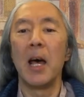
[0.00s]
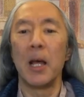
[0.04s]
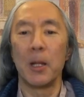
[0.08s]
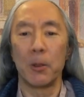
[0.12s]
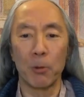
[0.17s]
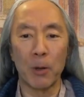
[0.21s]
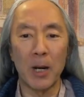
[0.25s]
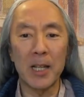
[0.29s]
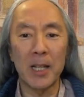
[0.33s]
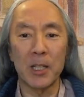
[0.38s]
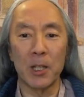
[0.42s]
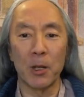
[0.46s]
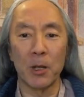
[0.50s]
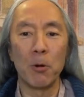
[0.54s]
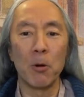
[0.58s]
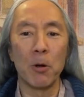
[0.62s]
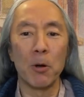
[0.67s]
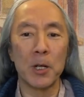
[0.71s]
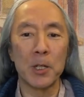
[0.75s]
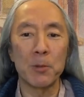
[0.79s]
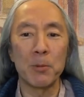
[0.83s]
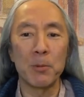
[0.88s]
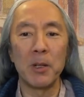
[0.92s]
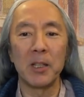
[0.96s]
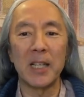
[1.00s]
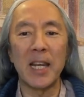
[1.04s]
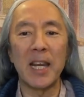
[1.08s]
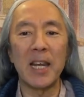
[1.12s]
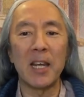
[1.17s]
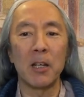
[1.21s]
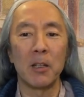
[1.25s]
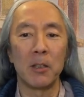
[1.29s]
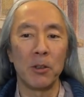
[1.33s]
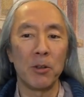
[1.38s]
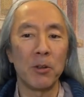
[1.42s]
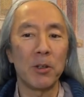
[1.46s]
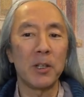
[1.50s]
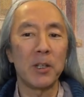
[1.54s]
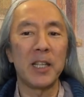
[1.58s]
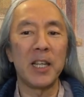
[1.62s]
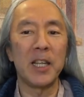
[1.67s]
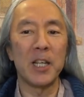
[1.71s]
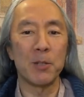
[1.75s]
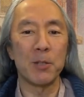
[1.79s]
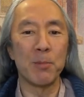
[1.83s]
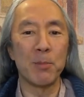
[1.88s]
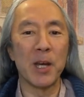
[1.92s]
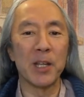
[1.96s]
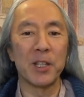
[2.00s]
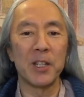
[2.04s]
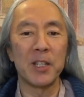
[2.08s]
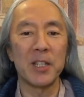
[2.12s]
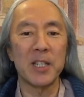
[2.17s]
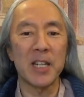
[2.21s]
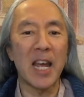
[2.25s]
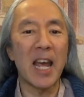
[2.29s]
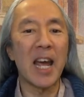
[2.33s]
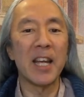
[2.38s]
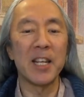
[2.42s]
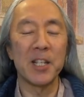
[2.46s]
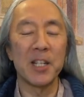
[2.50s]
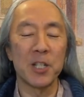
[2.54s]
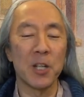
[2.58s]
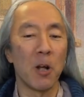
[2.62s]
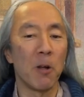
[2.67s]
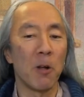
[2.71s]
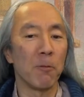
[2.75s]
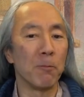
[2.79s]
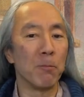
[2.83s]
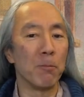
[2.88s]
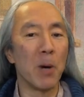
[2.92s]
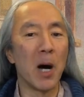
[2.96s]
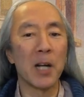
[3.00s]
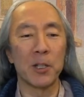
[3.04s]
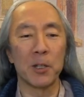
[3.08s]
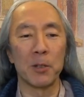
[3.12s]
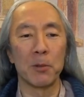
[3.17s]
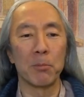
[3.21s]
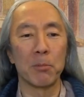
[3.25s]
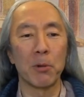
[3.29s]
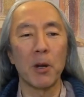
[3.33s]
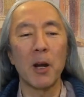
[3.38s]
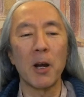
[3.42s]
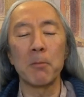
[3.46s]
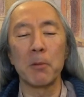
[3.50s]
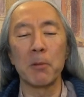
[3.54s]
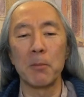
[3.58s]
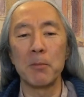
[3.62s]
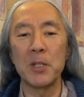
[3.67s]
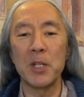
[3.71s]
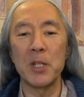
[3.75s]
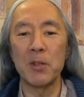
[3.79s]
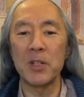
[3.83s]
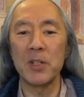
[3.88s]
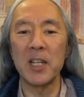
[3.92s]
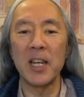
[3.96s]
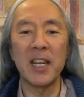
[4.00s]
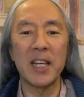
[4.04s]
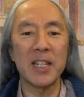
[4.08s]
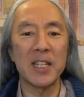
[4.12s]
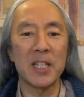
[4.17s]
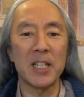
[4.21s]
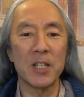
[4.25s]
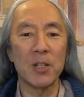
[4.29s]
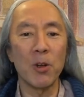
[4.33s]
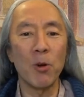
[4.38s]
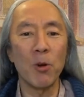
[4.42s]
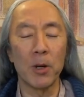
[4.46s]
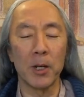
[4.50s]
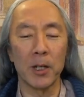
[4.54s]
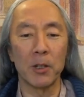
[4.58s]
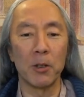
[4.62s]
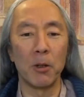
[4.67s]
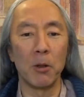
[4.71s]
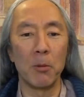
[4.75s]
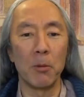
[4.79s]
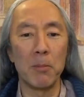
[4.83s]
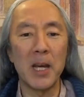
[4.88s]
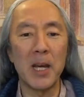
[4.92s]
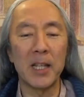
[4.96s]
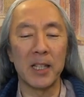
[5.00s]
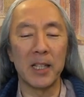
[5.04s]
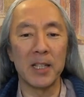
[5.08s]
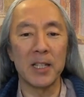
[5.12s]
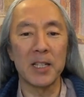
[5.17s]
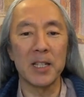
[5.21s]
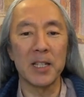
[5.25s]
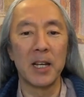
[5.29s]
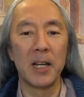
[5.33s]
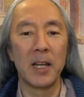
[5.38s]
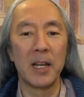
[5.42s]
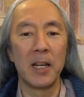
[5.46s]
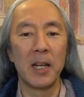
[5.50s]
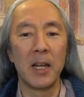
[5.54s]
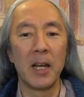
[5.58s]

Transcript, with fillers: Throughout the course, we'll take a look at these methods and solve modern problems using historical methods.